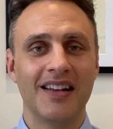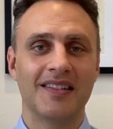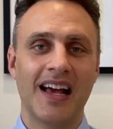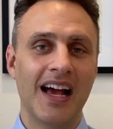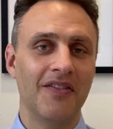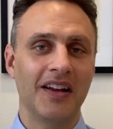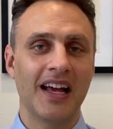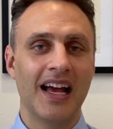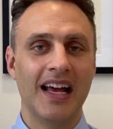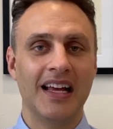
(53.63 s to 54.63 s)
to
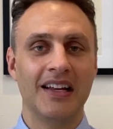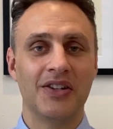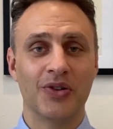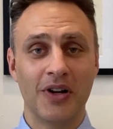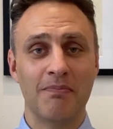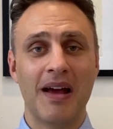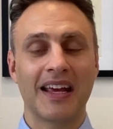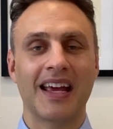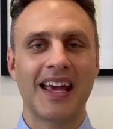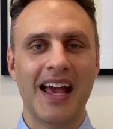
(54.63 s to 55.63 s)
having a joint
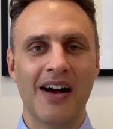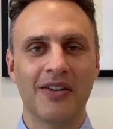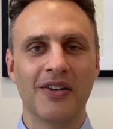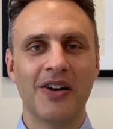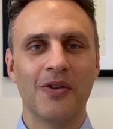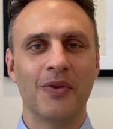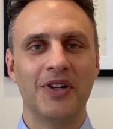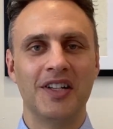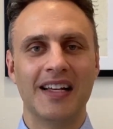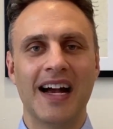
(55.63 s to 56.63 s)
bank account
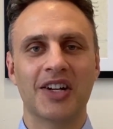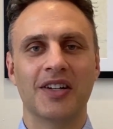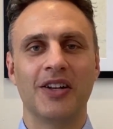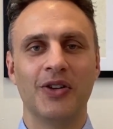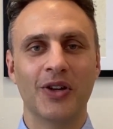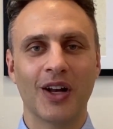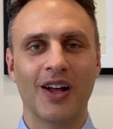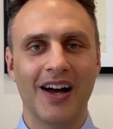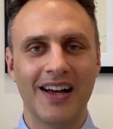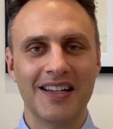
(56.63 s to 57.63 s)
which is actually
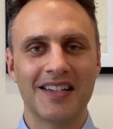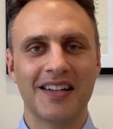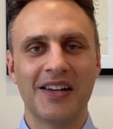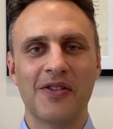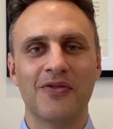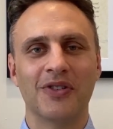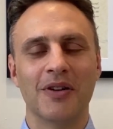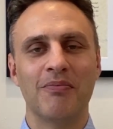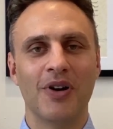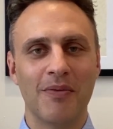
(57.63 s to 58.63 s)
utilized for the
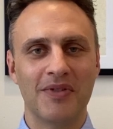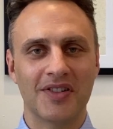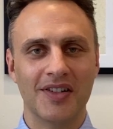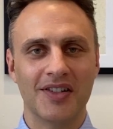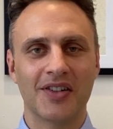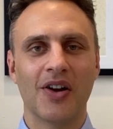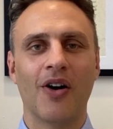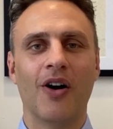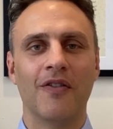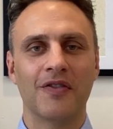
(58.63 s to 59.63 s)
purposes
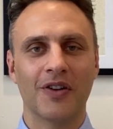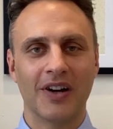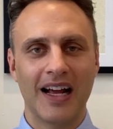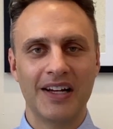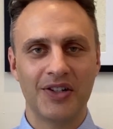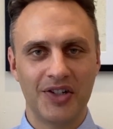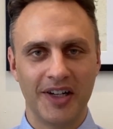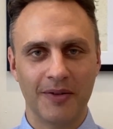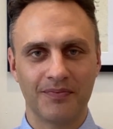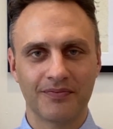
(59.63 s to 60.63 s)
of the relationship.